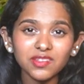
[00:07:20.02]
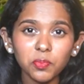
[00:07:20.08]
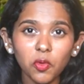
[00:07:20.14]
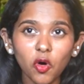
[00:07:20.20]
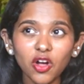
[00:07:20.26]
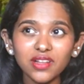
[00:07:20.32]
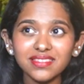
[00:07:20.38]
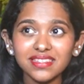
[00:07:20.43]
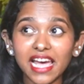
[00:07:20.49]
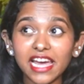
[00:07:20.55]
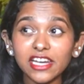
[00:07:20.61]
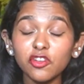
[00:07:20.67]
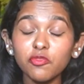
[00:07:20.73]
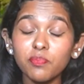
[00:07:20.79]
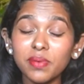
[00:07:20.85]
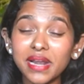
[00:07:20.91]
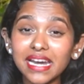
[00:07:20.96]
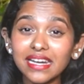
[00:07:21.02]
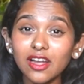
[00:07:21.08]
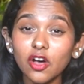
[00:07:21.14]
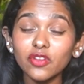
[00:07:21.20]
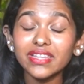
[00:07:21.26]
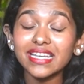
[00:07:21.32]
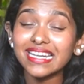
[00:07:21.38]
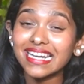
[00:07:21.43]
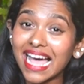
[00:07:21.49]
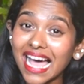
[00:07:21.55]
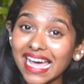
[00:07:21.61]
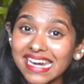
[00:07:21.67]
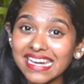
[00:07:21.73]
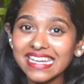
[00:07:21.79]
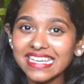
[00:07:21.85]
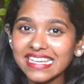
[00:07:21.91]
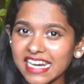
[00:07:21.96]
spots kind of bring down the
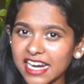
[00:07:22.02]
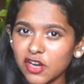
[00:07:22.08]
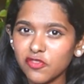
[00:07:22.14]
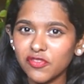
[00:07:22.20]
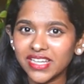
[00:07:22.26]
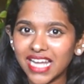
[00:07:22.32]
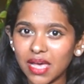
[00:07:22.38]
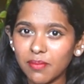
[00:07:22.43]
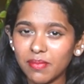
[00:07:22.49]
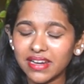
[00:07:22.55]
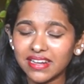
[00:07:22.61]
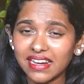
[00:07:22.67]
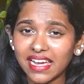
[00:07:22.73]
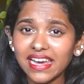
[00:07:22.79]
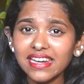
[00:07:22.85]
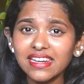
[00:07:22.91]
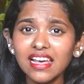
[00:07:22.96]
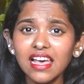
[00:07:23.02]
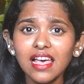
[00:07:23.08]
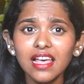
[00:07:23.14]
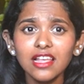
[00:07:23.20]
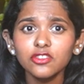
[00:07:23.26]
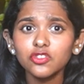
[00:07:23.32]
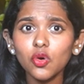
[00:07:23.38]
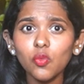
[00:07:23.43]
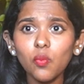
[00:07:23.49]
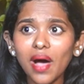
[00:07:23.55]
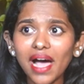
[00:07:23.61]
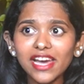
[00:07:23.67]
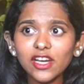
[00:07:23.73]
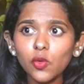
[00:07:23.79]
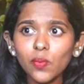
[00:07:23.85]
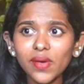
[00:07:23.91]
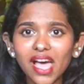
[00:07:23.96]
clarity grade of a diamond, right? So why
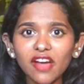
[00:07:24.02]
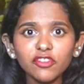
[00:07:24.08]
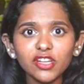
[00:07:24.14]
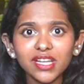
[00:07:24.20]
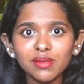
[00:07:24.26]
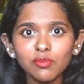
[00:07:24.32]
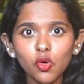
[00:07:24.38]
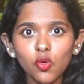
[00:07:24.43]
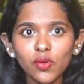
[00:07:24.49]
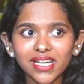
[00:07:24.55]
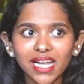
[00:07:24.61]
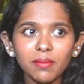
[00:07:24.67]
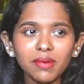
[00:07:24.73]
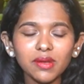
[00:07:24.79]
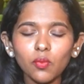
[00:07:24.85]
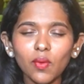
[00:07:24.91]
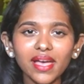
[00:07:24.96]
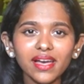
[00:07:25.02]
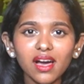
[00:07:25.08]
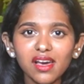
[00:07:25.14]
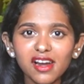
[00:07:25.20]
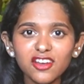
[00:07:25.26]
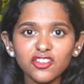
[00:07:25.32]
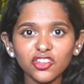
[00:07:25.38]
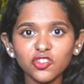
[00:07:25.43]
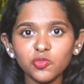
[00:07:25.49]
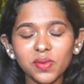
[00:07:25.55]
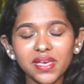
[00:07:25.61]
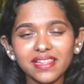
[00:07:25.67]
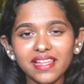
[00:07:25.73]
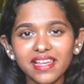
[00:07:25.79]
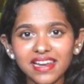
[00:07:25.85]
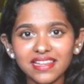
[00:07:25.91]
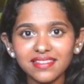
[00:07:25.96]
do we have to remove it? I mean, why can't it just be
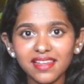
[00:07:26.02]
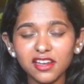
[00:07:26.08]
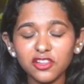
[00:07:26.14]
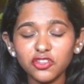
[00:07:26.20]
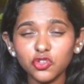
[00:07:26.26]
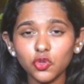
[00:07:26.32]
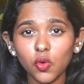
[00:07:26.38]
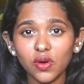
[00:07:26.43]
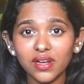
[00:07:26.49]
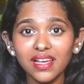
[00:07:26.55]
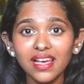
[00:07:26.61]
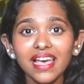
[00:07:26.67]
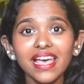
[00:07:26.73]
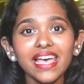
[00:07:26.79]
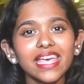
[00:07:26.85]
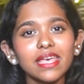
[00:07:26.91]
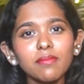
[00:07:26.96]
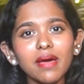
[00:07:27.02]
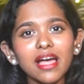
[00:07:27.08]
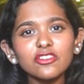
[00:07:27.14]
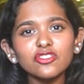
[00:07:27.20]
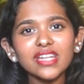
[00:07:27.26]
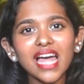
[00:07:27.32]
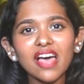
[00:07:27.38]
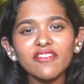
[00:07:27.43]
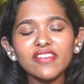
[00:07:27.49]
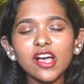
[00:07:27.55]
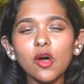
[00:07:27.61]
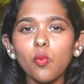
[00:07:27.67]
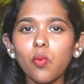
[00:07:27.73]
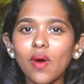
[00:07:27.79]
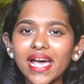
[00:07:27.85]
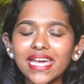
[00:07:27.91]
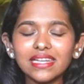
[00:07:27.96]
there inside a stone? Imagine having a
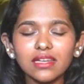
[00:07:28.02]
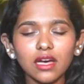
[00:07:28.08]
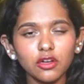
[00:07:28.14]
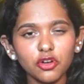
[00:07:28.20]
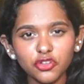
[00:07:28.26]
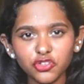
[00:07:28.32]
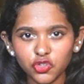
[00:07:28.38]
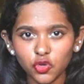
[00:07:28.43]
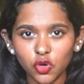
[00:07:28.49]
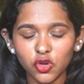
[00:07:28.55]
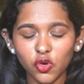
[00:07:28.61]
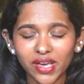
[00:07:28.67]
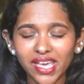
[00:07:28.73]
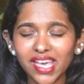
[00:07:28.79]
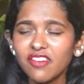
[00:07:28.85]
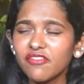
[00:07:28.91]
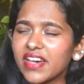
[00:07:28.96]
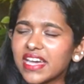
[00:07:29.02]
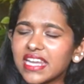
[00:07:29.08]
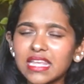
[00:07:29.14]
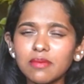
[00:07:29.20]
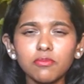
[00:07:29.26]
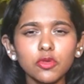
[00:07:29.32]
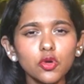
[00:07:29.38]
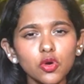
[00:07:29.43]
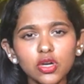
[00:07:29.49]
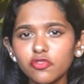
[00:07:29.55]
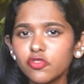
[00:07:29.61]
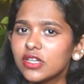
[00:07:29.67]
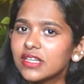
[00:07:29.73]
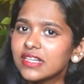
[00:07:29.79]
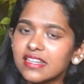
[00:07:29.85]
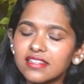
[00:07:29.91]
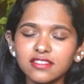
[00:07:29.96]
white color stone, okay? A very
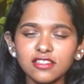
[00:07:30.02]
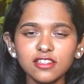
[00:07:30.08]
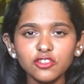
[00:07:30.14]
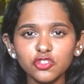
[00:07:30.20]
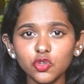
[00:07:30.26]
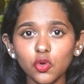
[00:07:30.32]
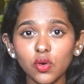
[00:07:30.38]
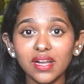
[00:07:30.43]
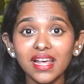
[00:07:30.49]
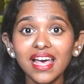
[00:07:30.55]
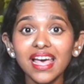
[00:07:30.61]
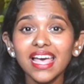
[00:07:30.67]
beautiful crystal stone.